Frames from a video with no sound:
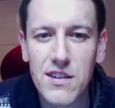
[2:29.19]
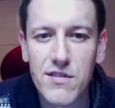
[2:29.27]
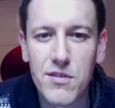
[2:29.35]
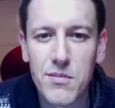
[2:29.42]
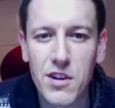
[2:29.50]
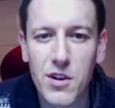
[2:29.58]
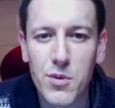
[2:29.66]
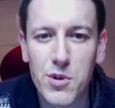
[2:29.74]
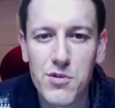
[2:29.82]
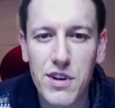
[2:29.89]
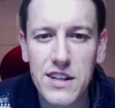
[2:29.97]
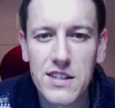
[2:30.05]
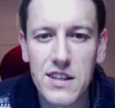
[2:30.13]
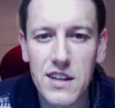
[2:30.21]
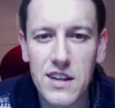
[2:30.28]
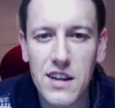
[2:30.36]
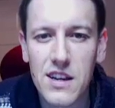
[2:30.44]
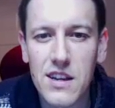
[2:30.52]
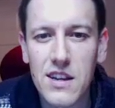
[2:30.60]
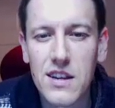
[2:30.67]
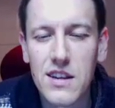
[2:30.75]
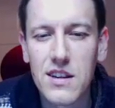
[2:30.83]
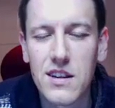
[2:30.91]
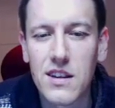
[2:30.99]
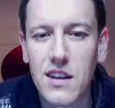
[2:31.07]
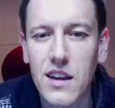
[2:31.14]
from the quadratic
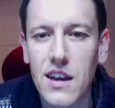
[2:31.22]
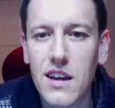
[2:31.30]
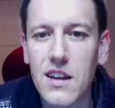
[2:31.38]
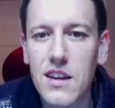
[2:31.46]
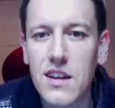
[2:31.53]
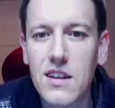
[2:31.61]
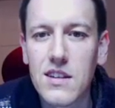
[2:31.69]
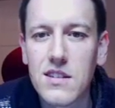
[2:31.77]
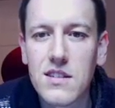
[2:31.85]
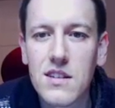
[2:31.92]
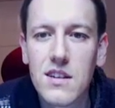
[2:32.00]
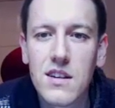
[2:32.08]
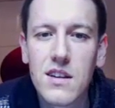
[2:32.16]
okay, is